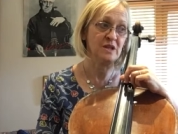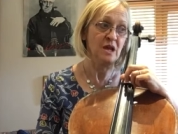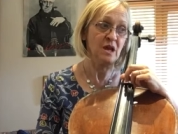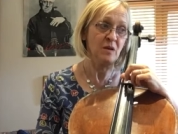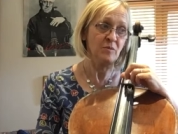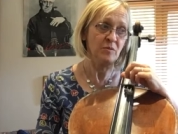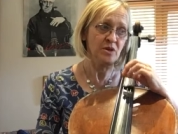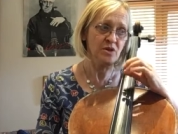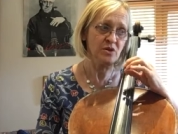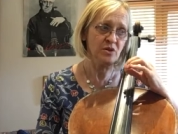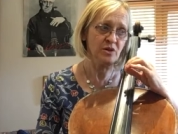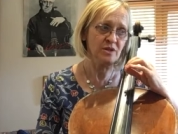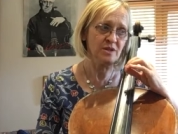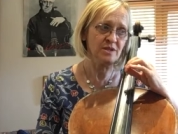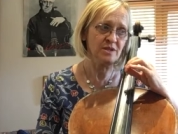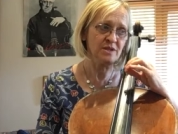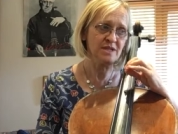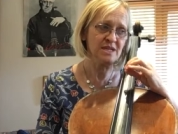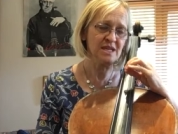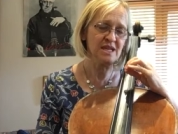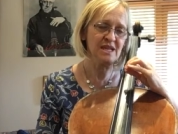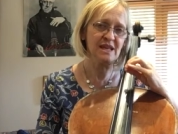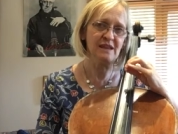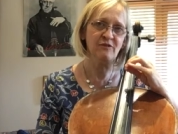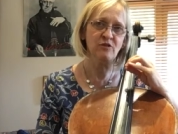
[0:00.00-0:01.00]
But you can
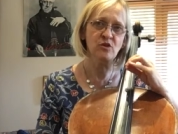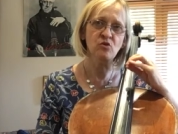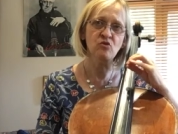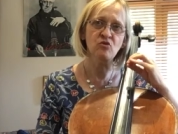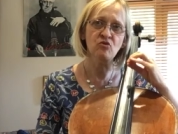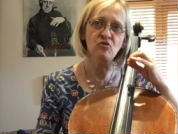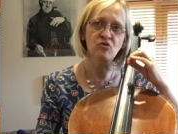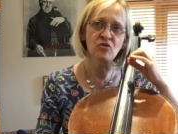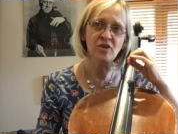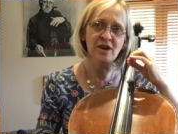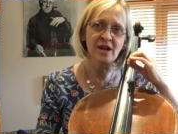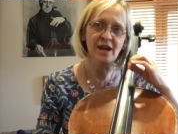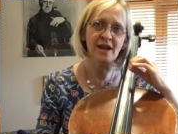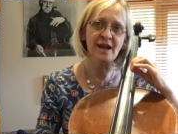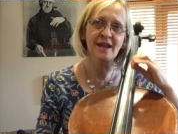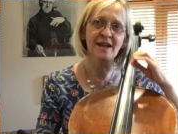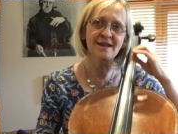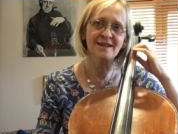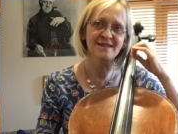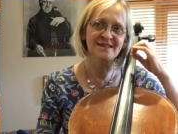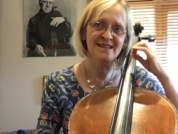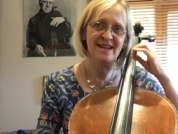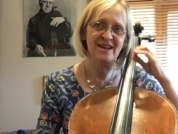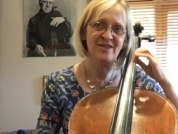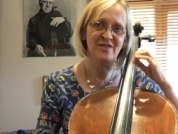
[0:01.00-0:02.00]
see, if you really
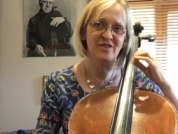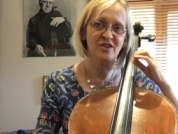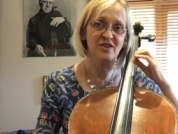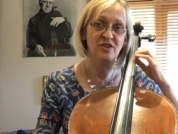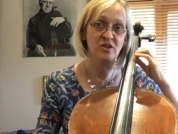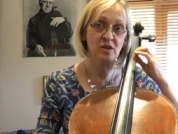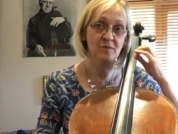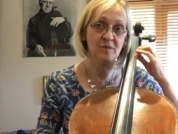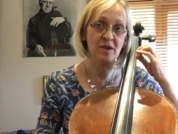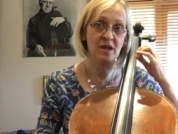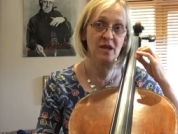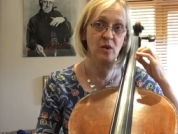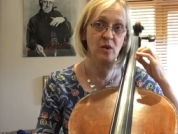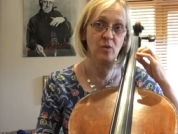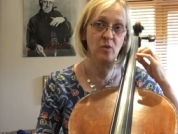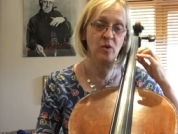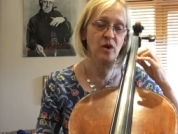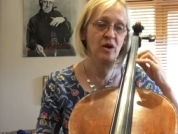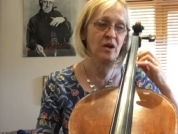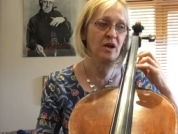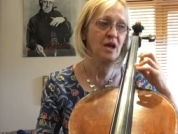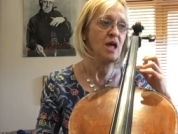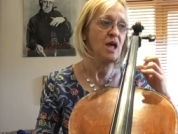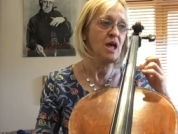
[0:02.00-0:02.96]
endeavour, you can make it work.